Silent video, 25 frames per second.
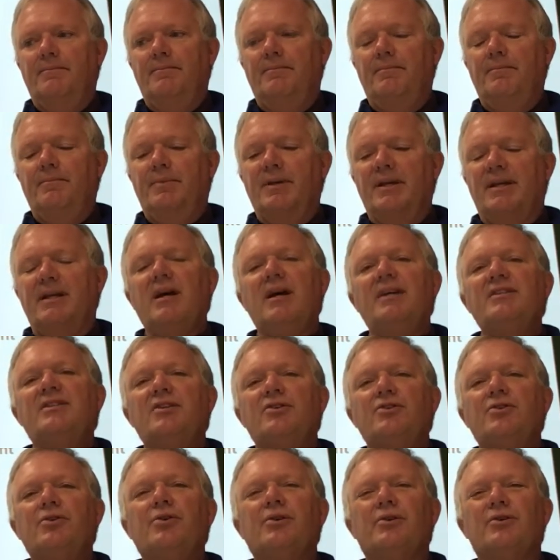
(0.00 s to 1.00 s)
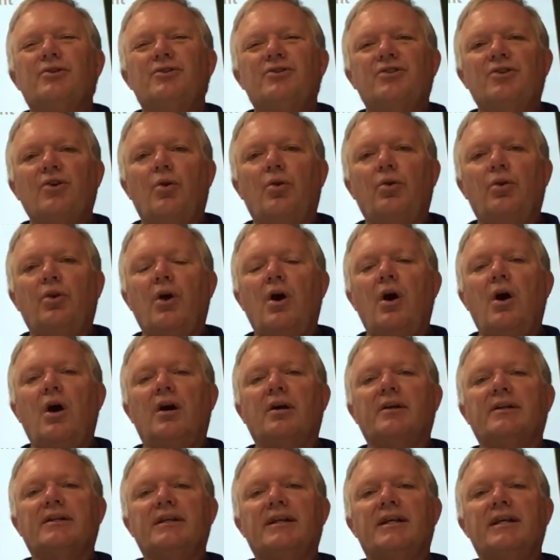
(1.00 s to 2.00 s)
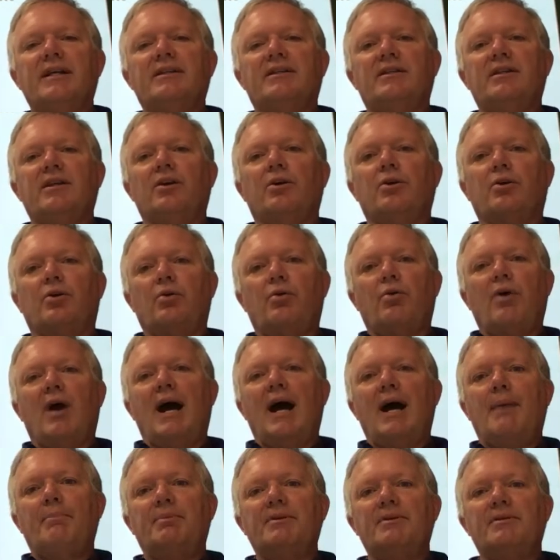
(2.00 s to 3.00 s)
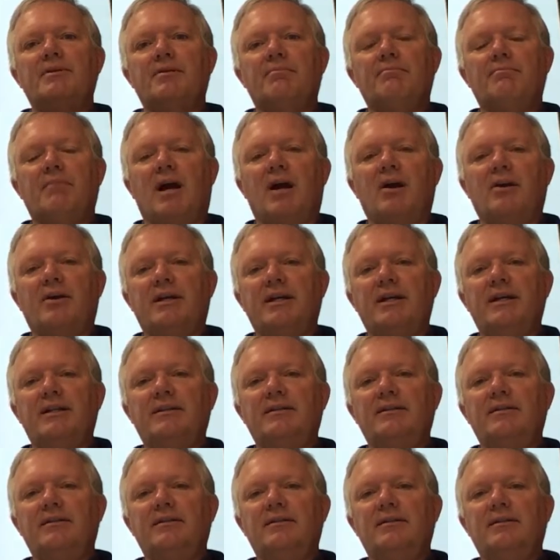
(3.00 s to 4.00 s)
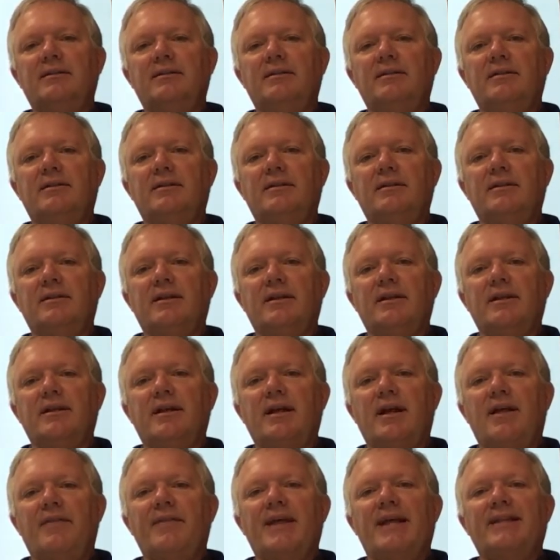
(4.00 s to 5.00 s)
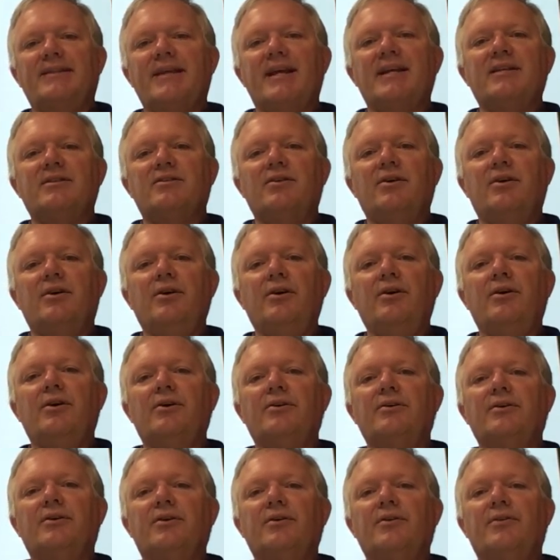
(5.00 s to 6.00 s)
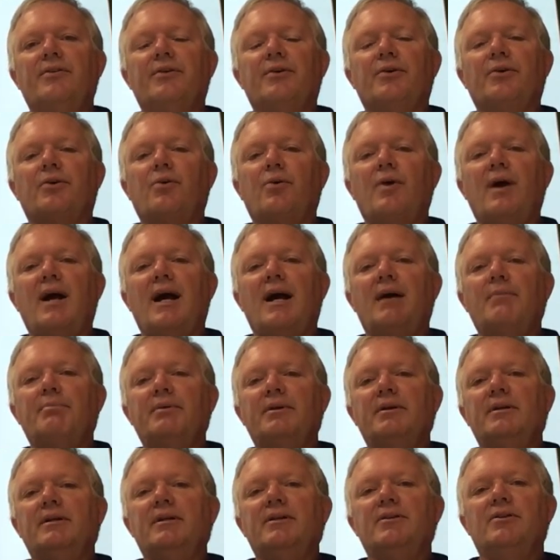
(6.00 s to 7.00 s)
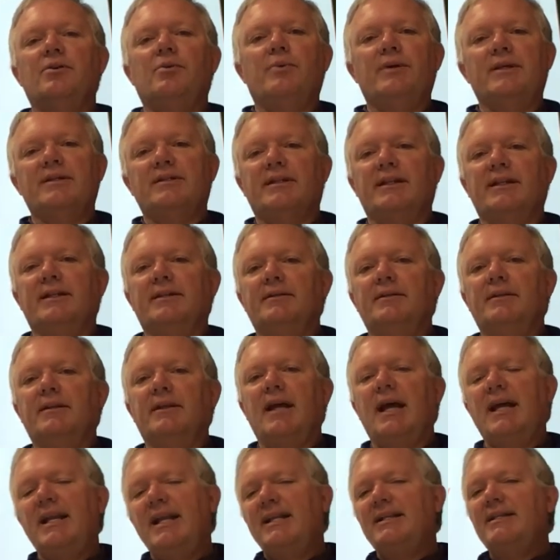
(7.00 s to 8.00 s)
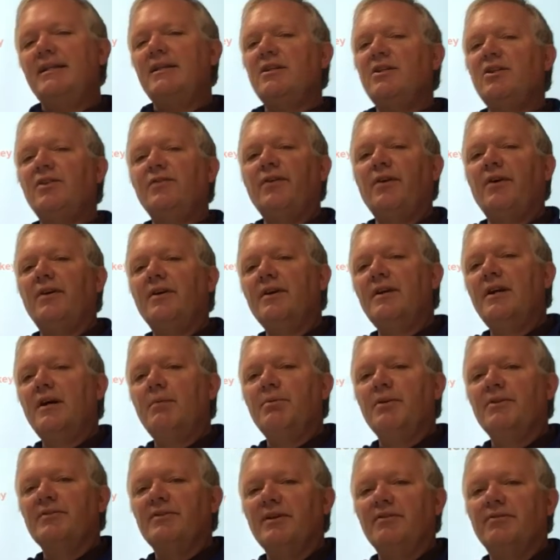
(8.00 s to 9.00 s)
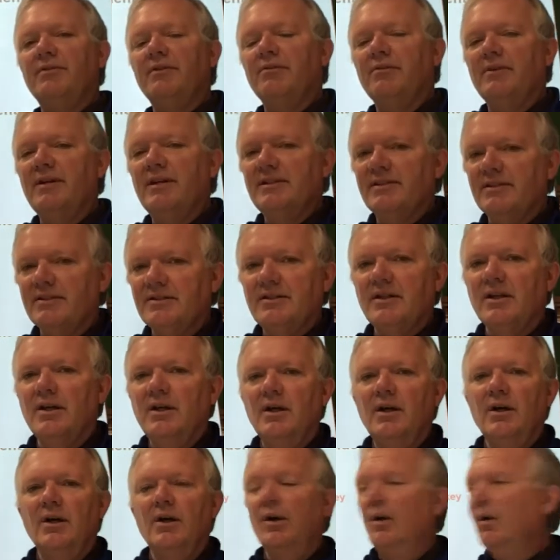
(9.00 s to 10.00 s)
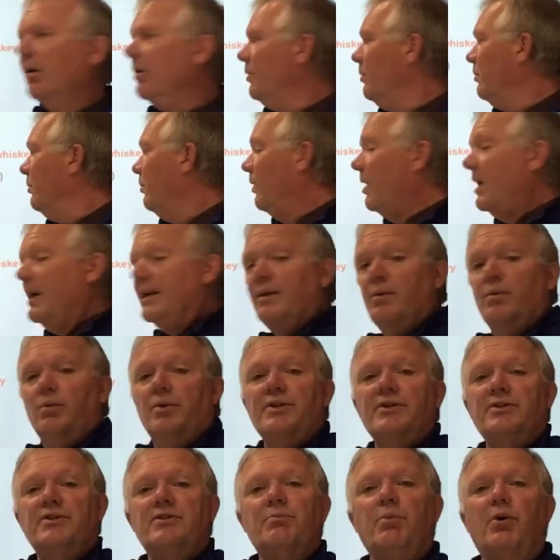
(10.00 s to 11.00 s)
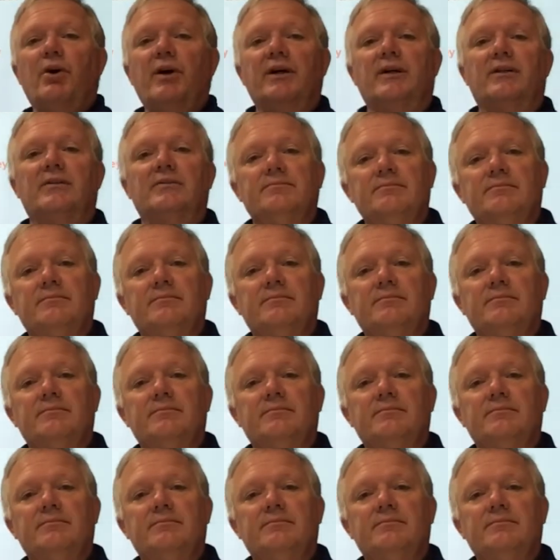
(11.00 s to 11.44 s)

because it took so long to get their crop to market, that they turned their crop into whiskey. And they did this for a number of different reasons. One, it wouldn't spoil.